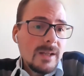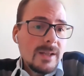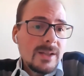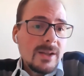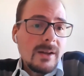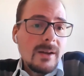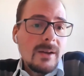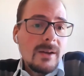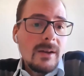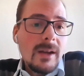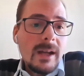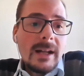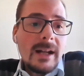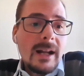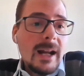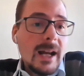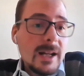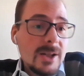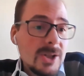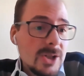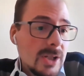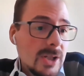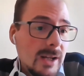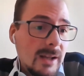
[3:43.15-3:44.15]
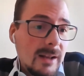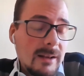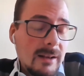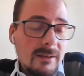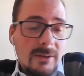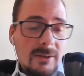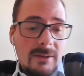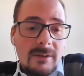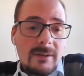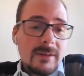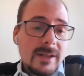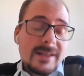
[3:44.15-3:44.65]
So in a
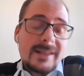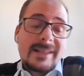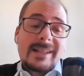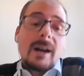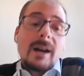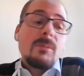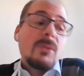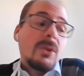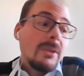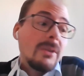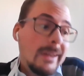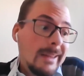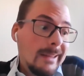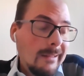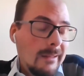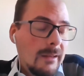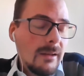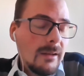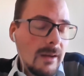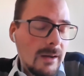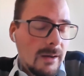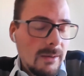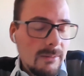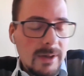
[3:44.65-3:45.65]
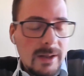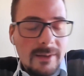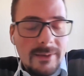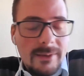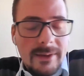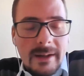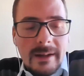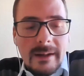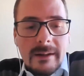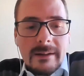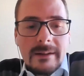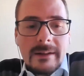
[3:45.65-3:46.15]
nutshell, or in summary,
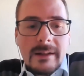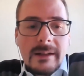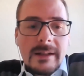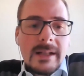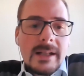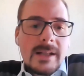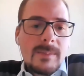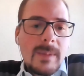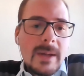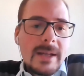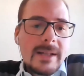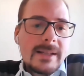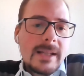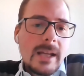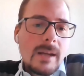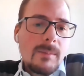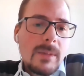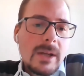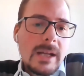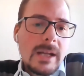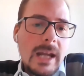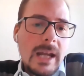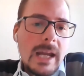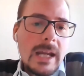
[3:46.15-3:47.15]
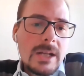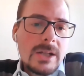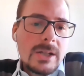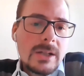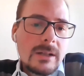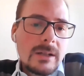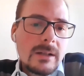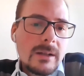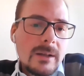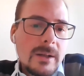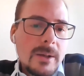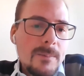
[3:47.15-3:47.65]
the needs-based
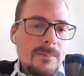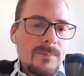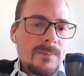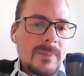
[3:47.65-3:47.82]
segmentation